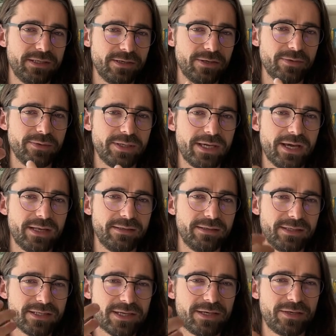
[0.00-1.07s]
you know again
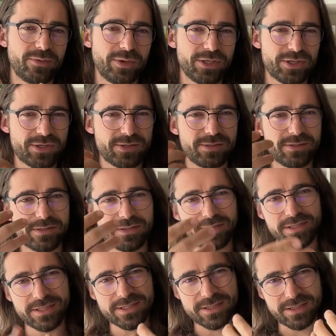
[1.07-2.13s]
asking questions
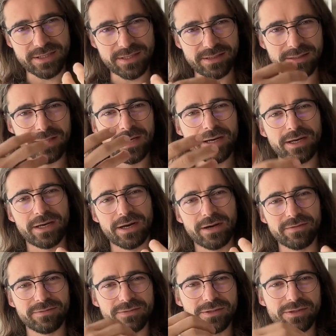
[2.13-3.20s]
listening
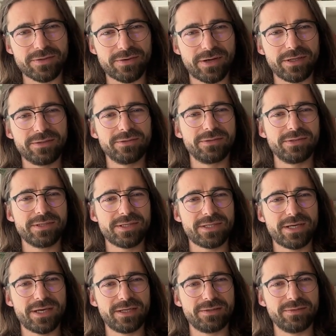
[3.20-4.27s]
carefully and trying to
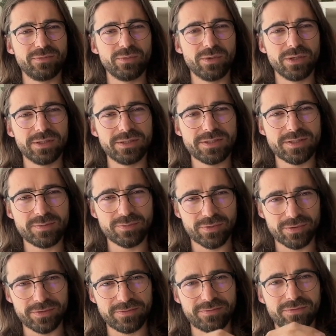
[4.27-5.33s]
understand what's
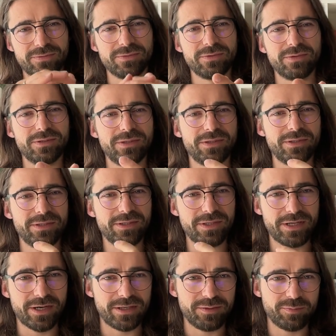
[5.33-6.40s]
important for
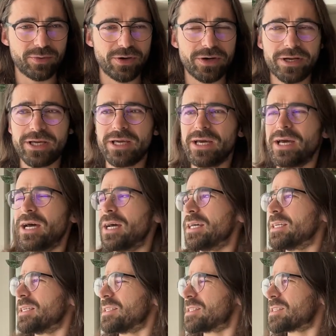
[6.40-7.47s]
the other party
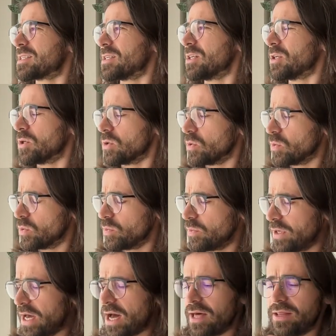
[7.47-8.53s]
so
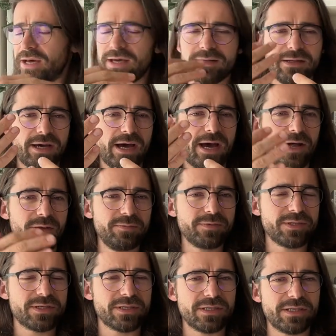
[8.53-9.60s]
yeah that that
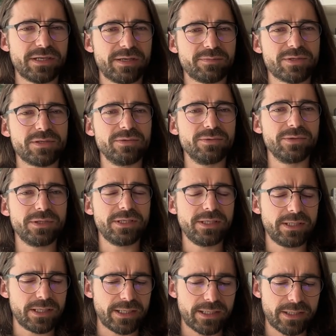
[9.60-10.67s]
helps
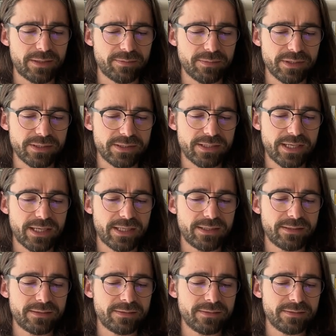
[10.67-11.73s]
absolutely uh, but
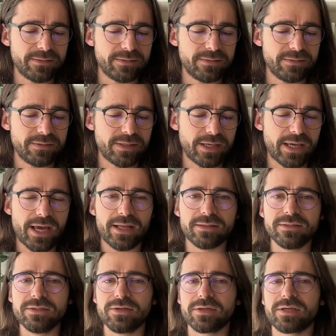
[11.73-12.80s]
then
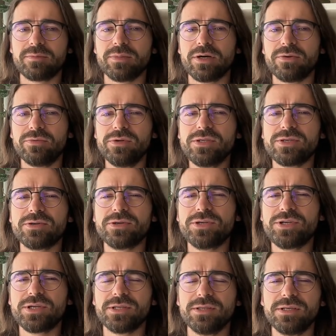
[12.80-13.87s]
again talking about
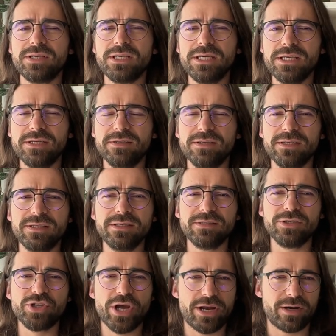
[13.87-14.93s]
research and the need
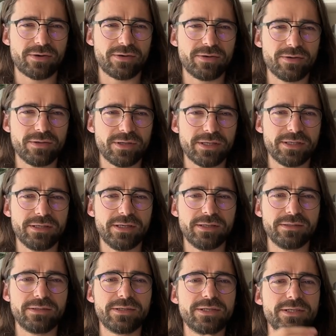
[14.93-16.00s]
in general
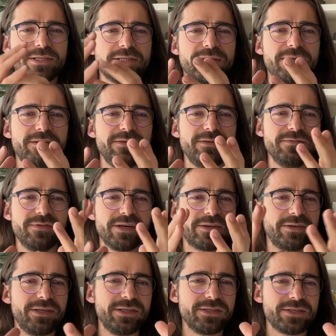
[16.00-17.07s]
uh, there's a
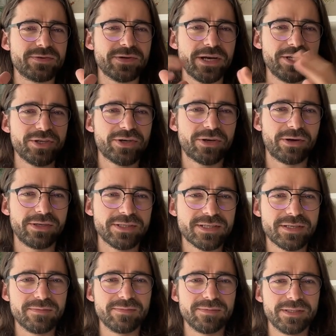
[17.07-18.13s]
very strange
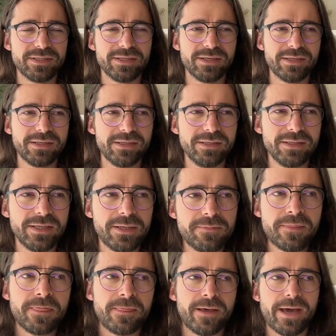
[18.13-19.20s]
concept that i
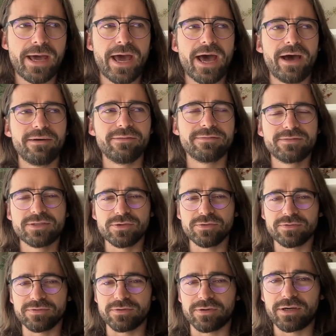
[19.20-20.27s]
i have
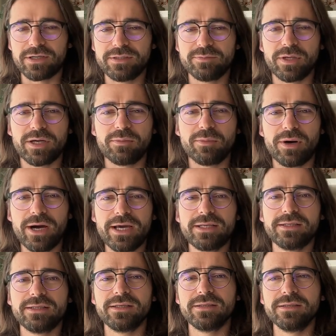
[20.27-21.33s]
so far in my
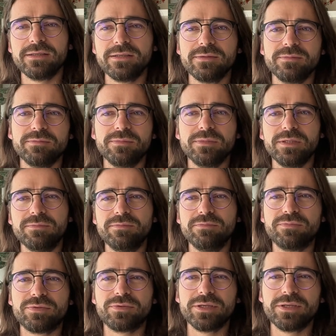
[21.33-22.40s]
mind and it
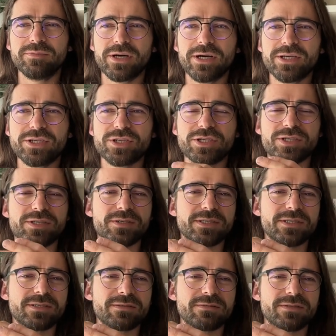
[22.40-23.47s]
pretty much
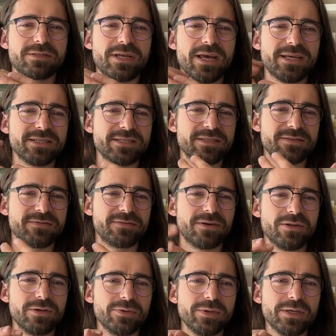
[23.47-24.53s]
says as
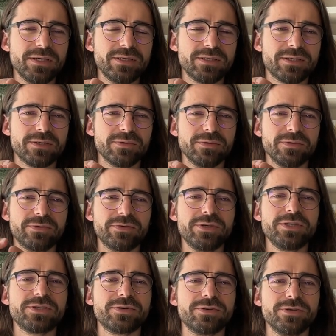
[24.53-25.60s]
following so the
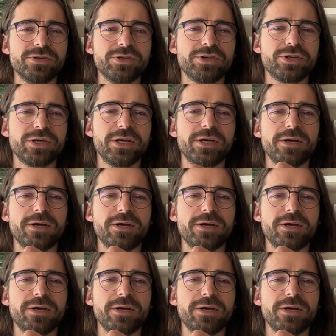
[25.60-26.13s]
research